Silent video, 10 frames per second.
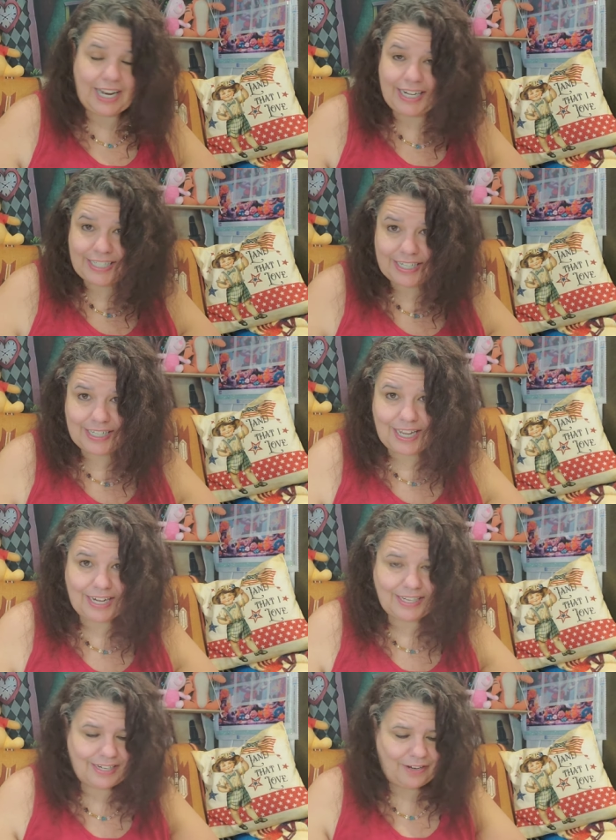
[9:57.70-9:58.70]
did
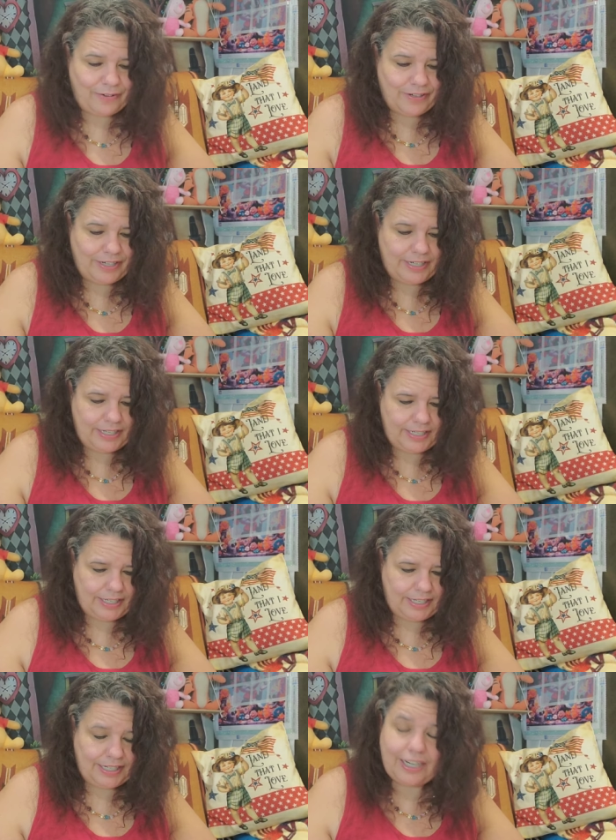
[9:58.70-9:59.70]
get it. I ordered it,
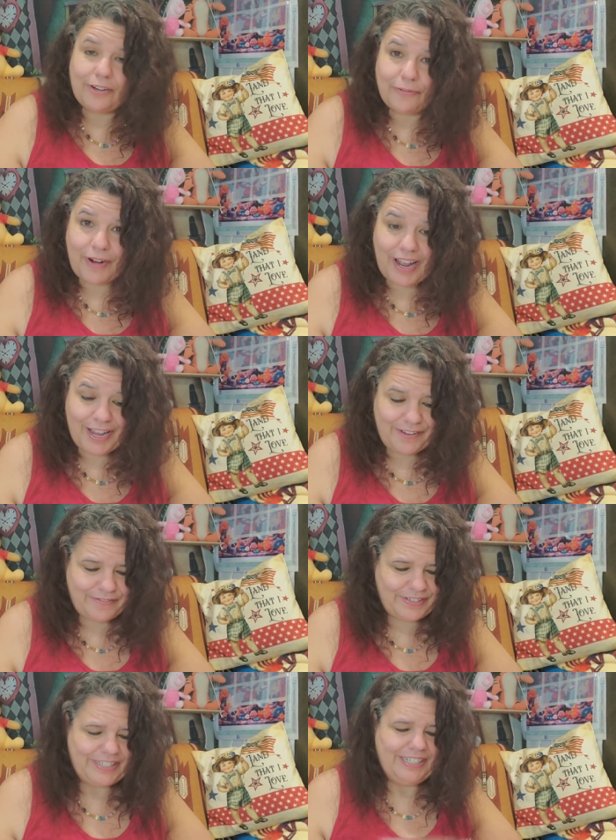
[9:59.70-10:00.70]
and it
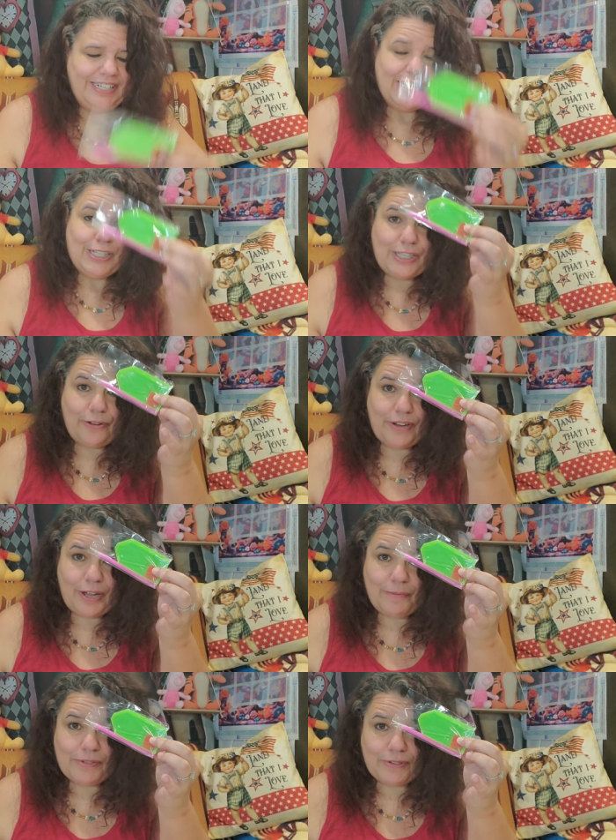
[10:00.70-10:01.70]
arrived. So it
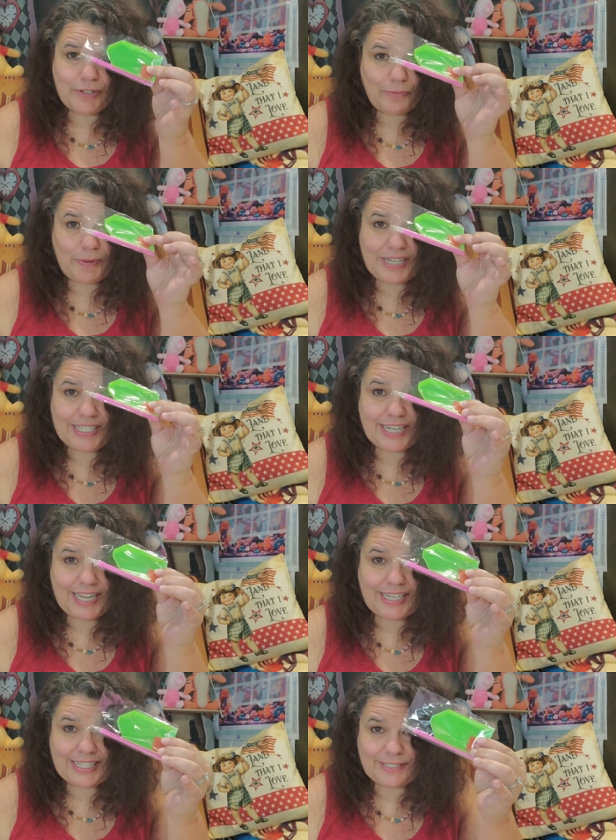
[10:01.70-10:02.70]
comes with your basic
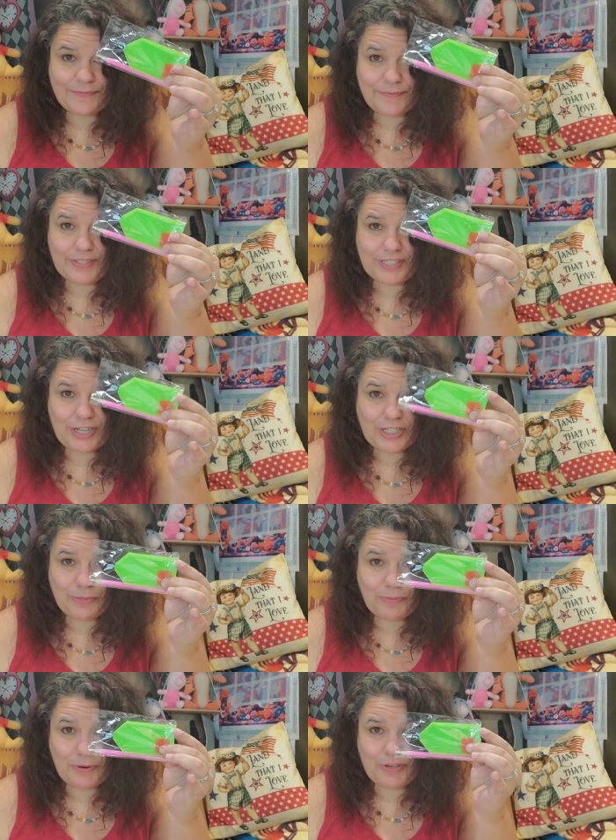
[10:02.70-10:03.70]
kit. It's got
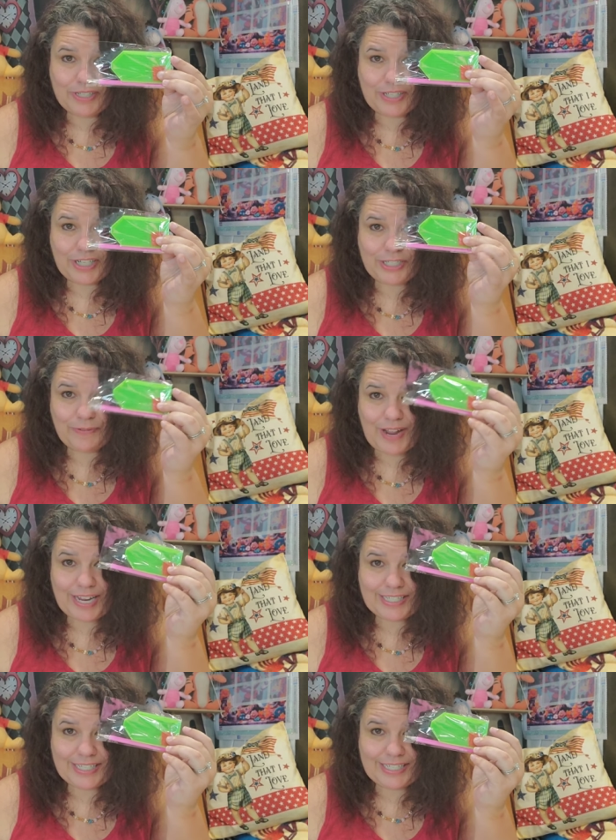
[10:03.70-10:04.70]
your boat, it's got your
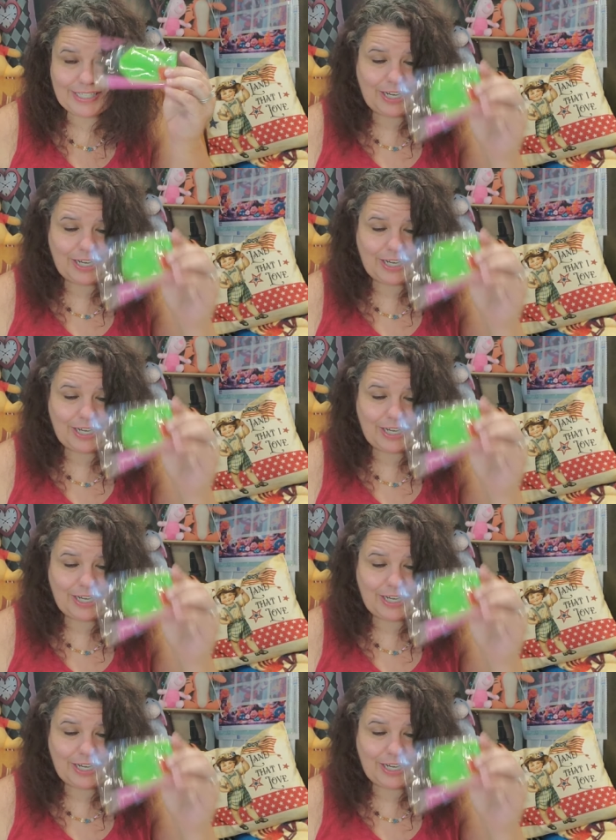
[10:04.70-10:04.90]
wax, and it's